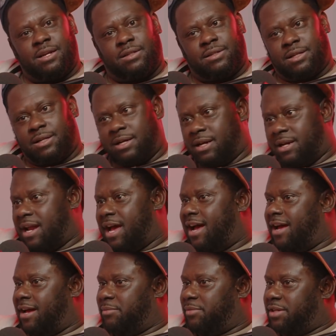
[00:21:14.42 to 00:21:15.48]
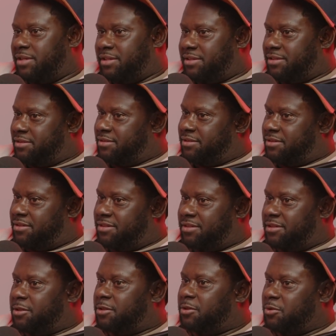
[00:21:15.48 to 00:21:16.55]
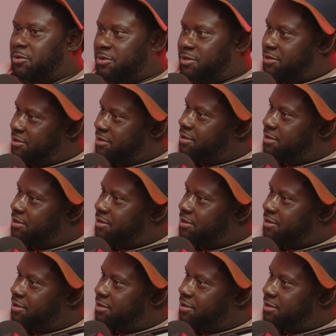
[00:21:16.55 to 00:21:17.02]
that nigga nine, man. That's how you feel.